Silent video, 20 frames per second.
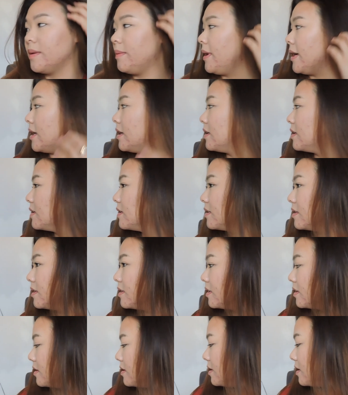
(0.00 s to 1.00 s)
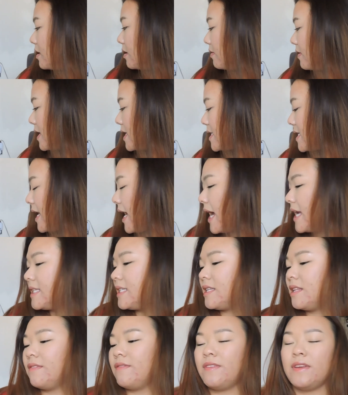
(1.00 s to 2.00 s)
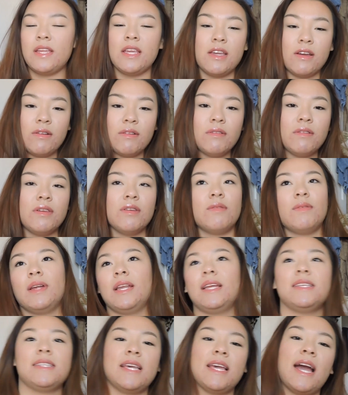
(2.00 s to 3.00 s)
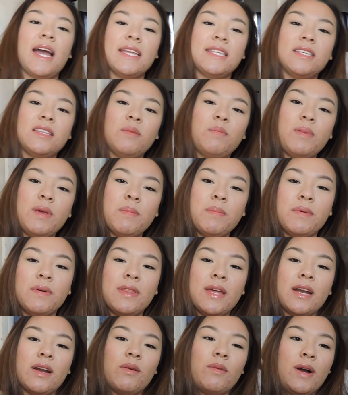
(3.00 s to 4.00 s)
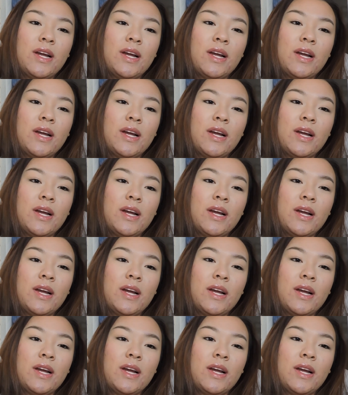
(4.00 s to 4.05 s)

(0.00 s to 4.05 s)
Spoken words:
Come here. You want to say hi to the video? You want to say hi to the people that are